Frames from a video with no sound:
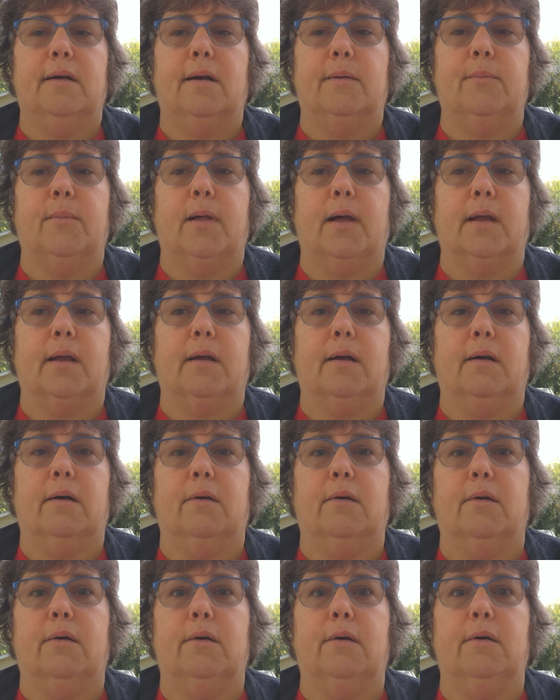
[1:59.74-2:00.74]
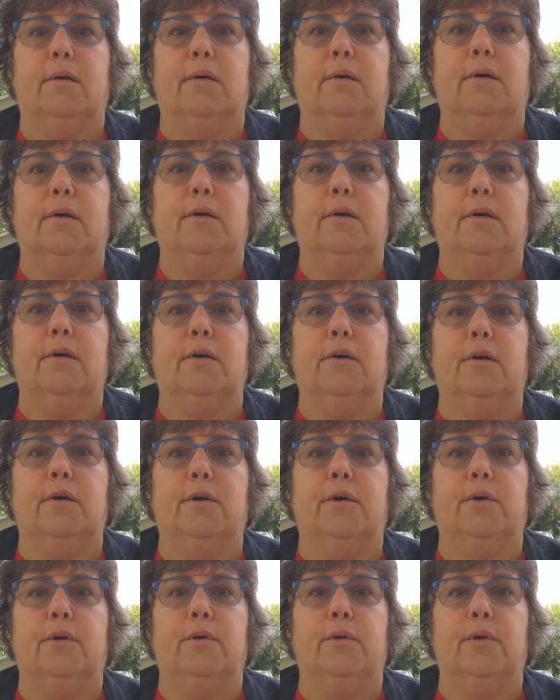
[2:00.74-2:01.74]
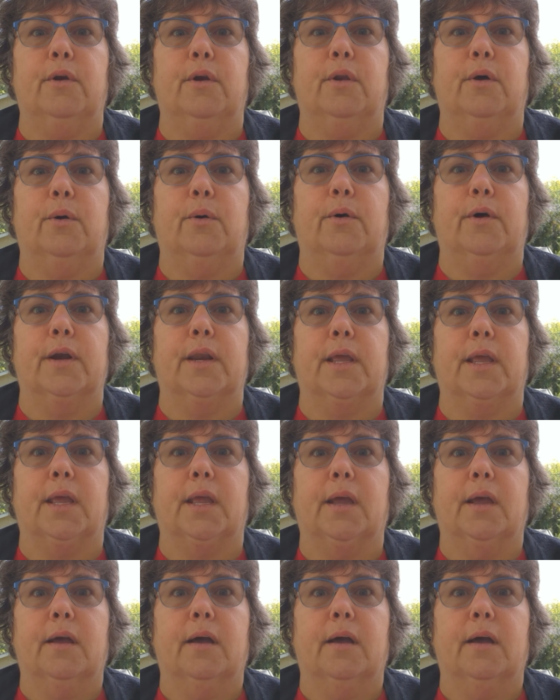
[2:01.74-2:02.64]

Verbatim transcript: I'm like, Oh, Lordy.